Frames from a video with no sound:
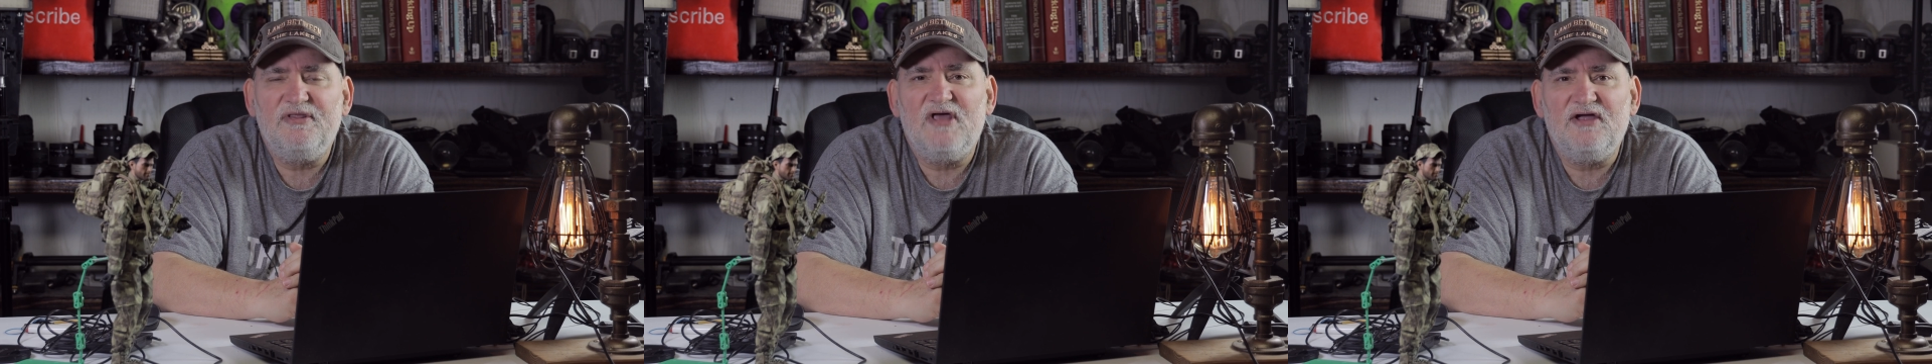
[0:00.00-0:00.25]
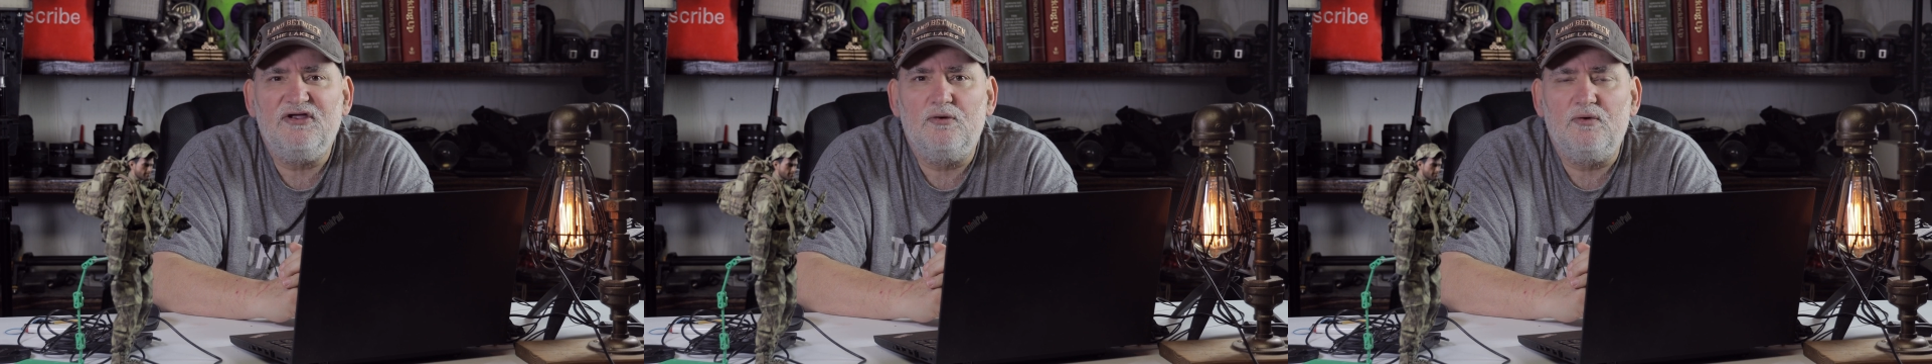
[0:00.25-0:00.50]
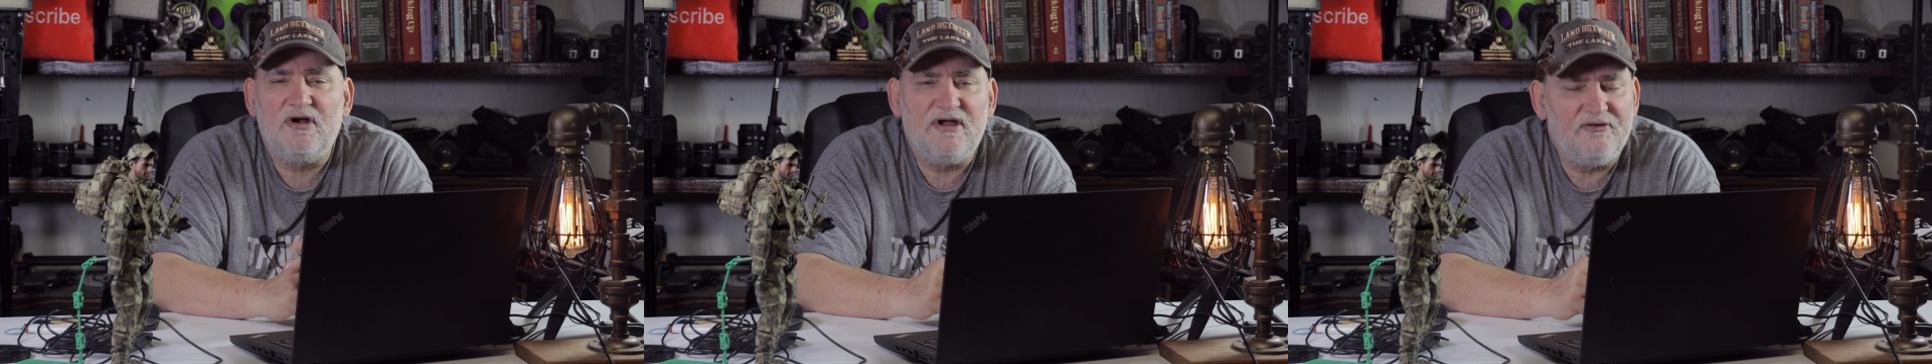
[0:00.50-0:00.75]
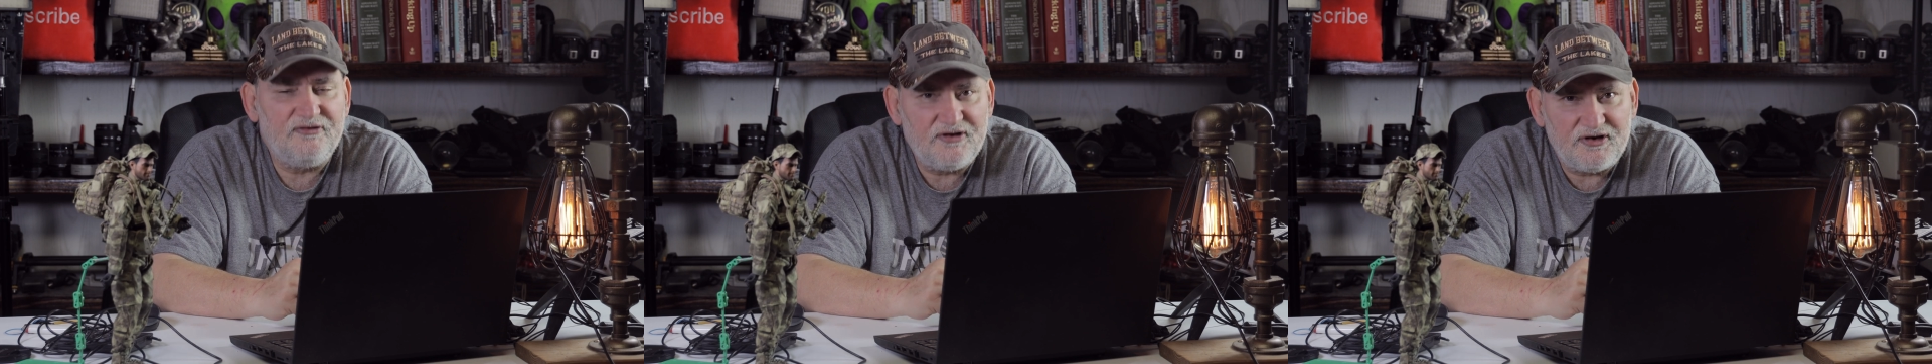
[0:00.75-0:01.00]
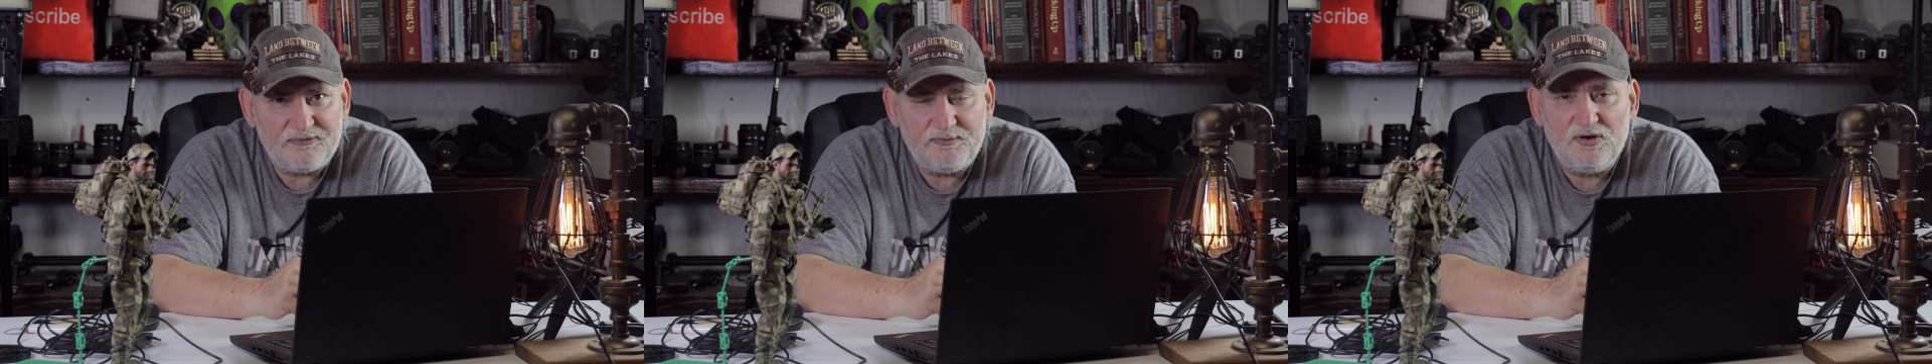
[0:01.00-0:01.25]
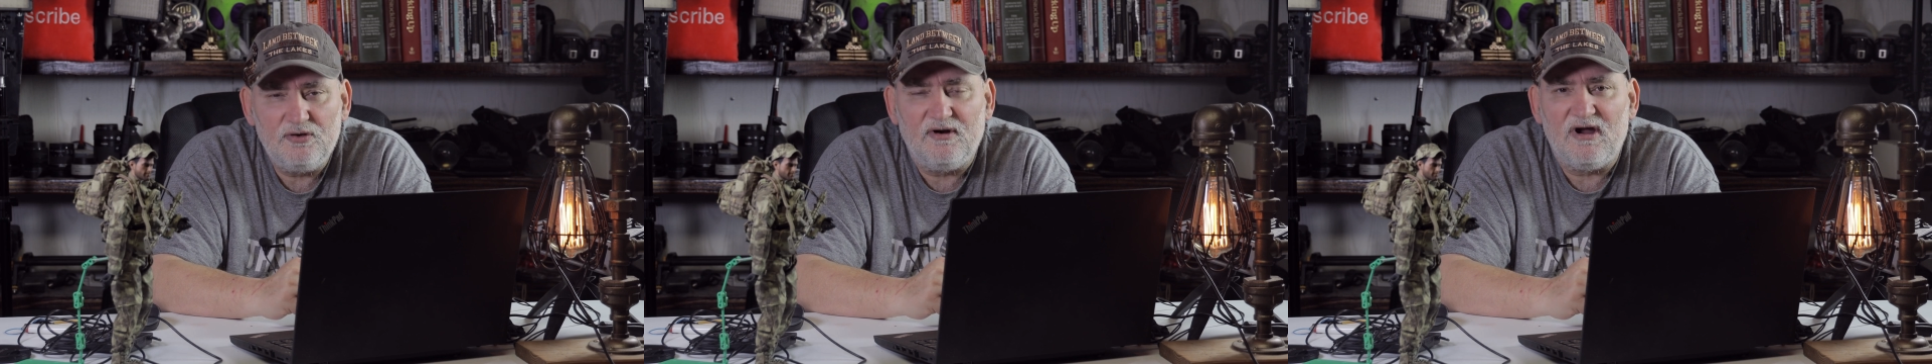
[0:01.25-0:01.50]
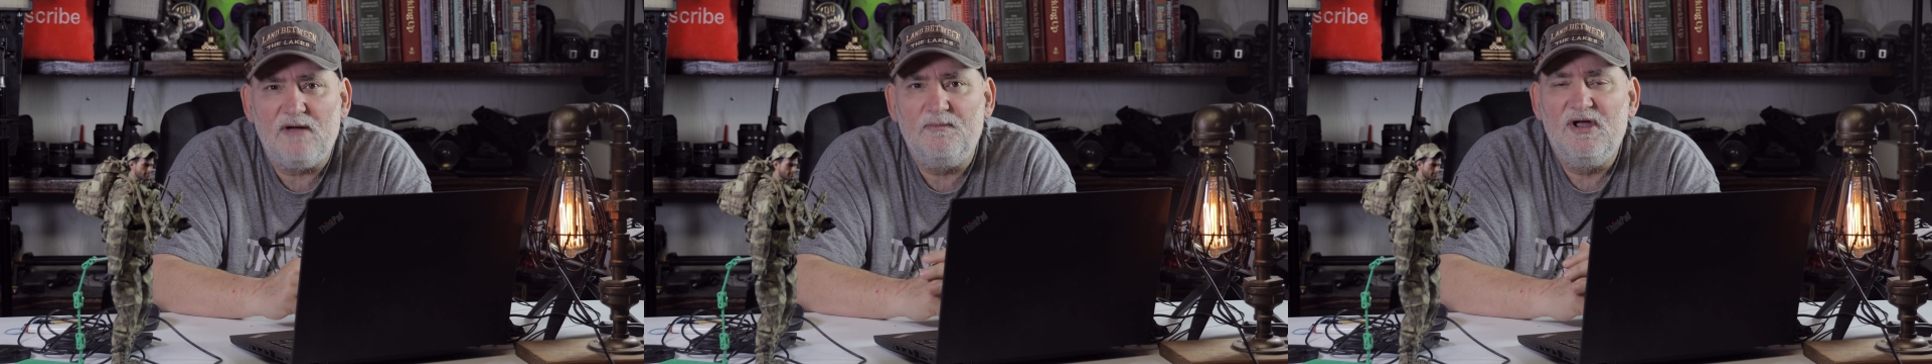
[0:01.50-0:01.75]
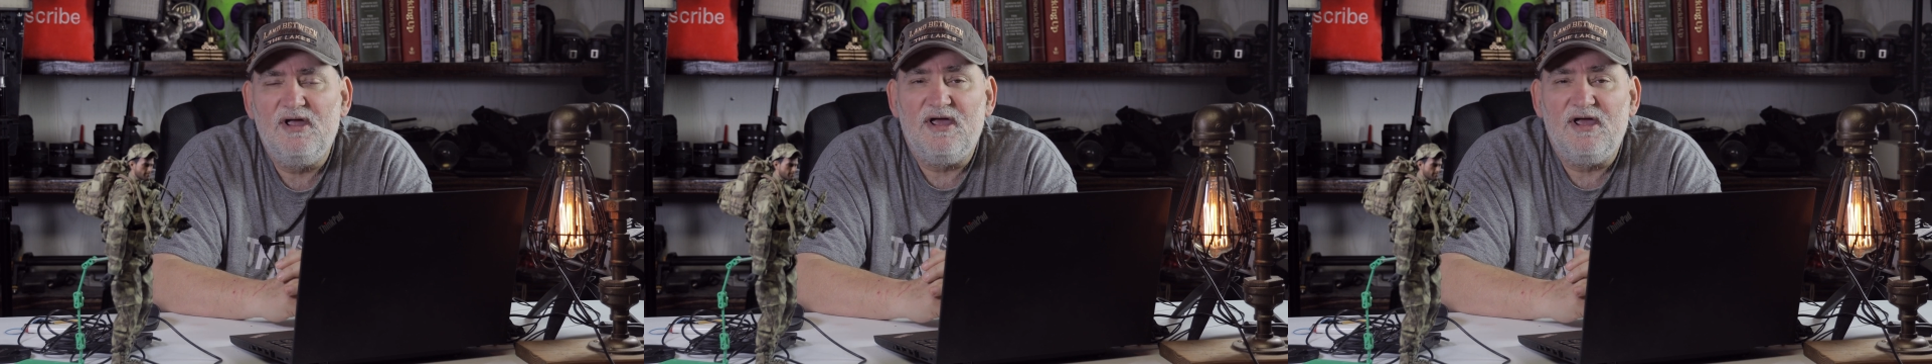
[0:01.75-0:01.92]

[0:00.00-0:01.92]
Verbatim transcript: that URL into this program,